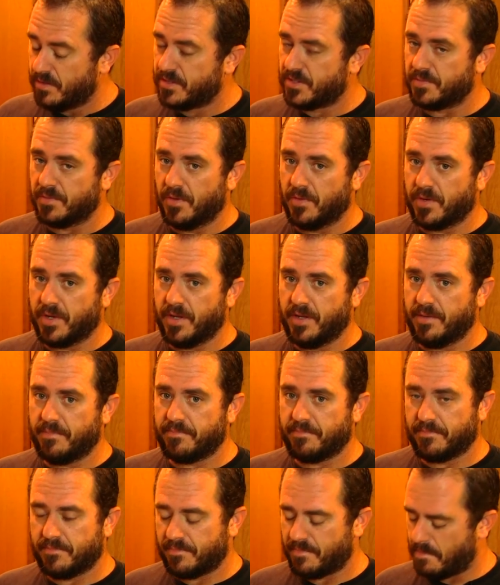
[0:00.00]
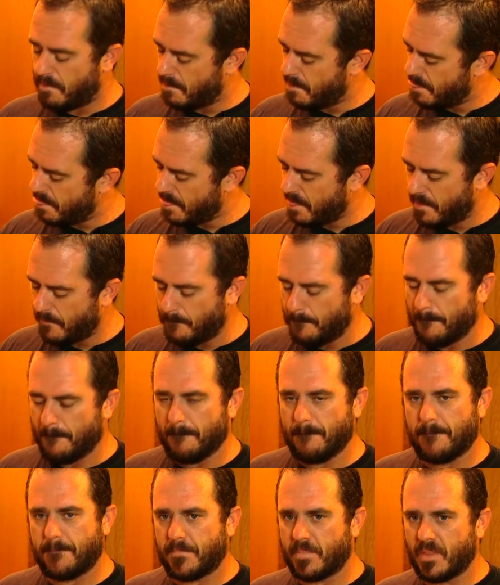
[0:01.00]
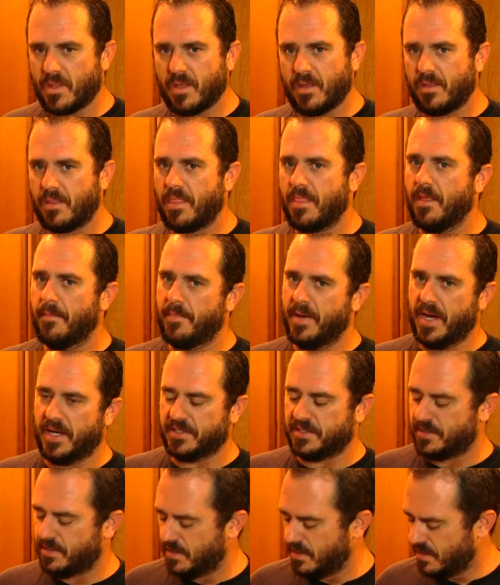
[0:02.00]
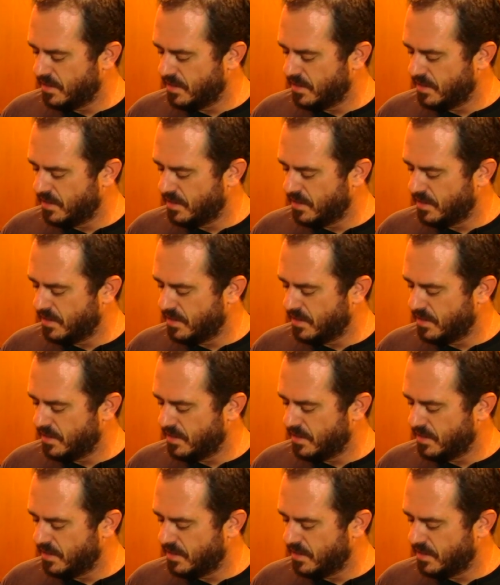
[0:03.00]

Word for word: smoking it, mm, the best.